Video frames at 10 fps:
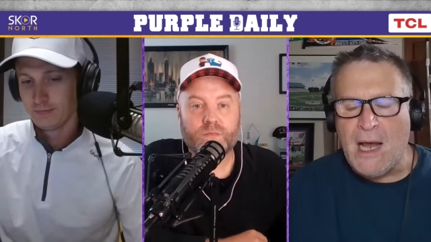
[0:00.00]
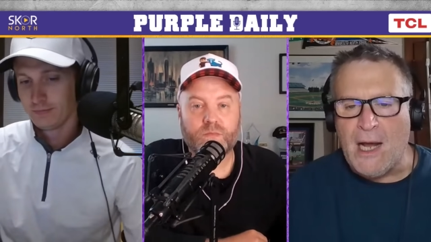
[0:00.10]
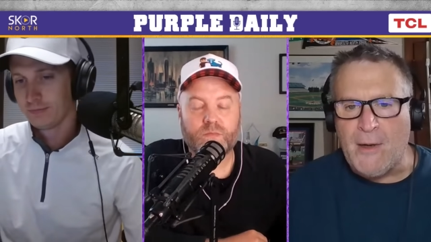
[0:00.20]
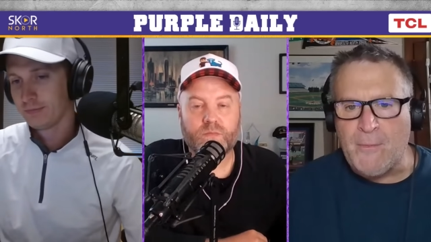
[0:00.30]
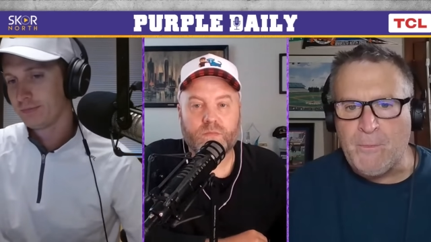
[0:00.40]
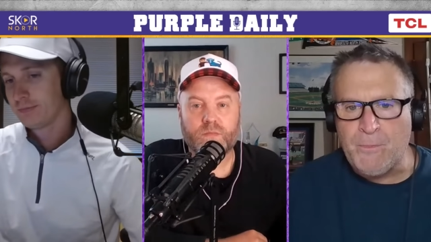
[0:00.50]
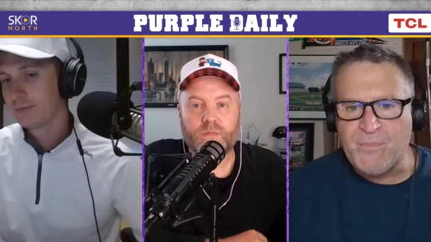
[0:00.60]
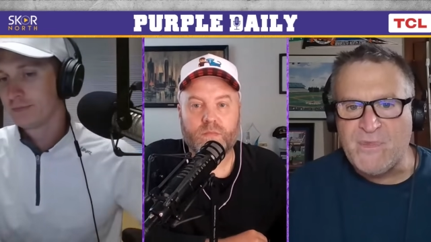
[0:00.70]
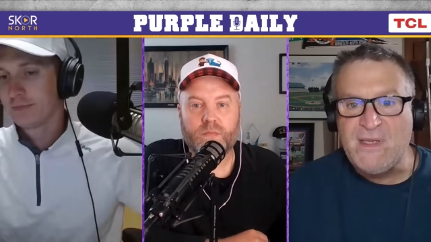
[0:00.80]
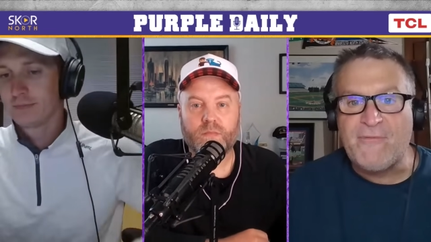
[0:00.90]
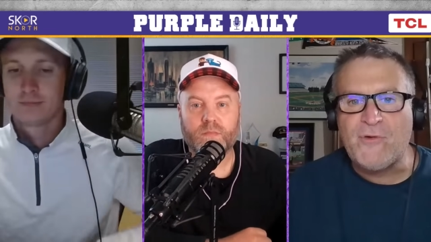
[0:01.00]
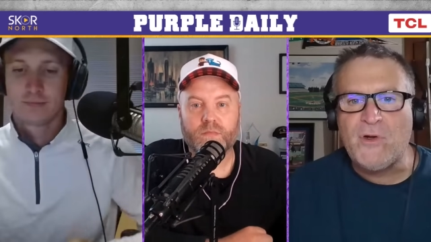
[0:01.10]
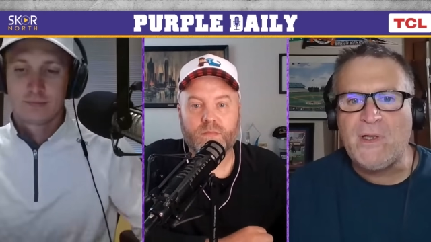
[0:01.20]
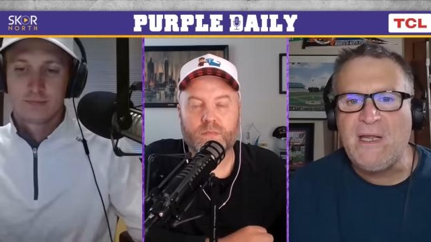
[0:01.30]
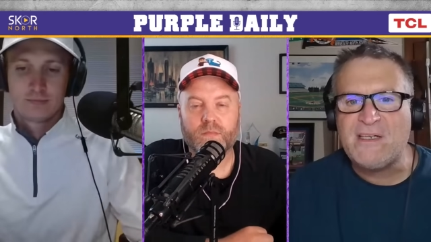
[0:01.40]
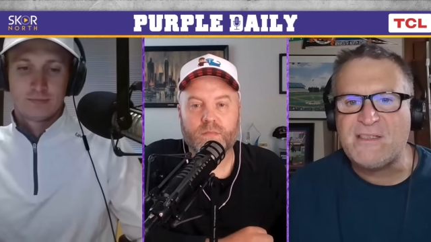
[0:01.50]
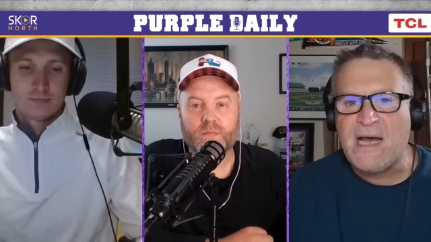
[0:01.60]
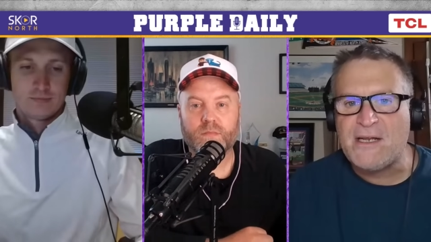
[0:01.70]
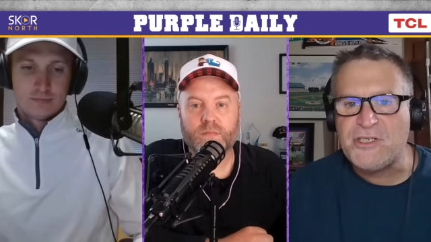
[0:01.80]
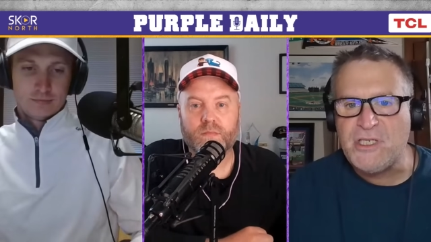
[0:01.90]
Speaker 1: um, definitely has
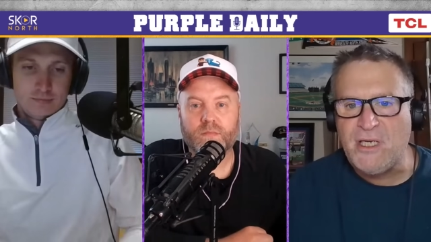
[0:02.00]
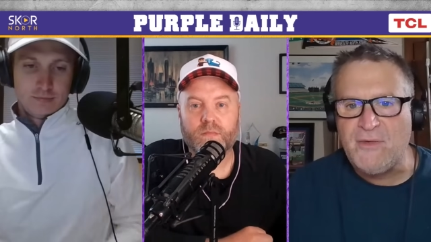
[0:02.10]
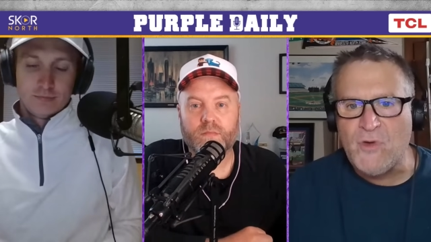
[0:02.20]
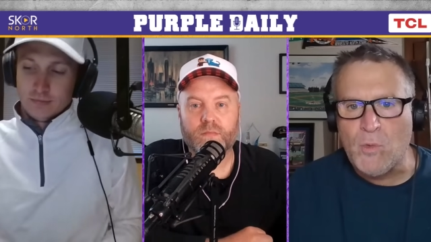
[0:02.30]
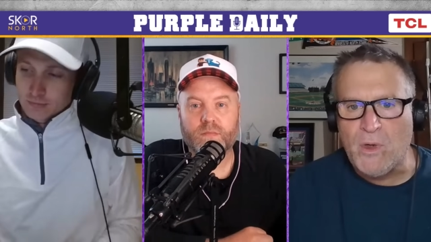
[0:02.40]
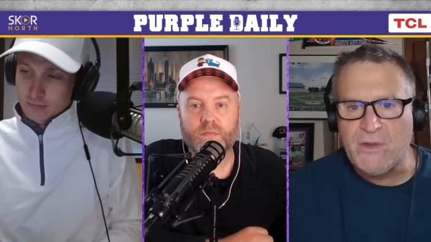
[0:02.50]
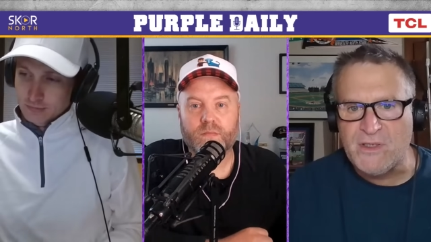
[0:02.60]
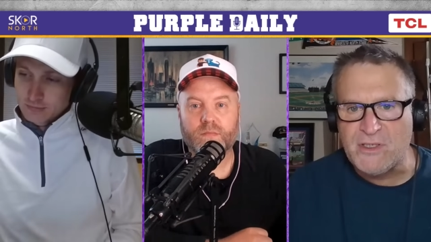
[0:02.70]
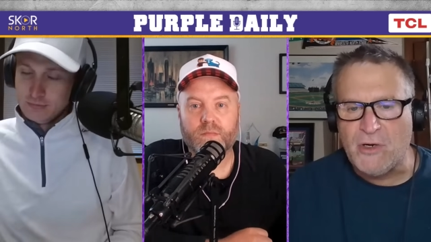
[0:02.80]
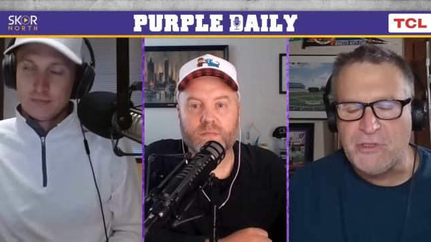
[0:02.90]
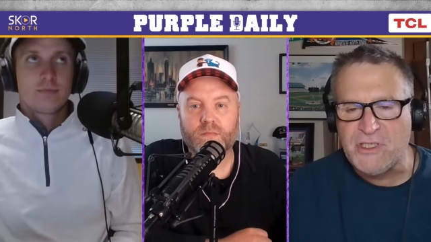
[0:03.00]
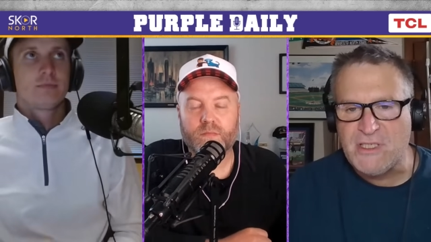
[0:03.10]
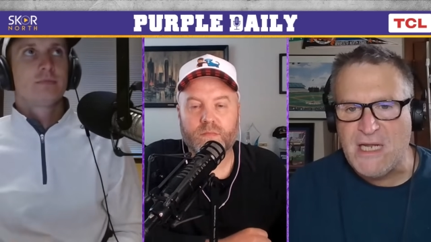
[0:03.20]
not achieved what this coaching